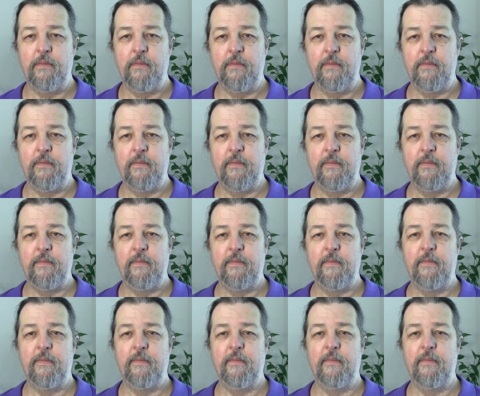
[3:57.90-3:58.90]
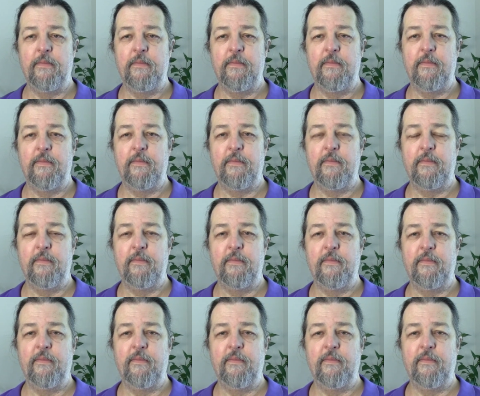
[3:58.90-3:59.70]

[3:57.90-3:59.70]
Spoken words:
[no speech]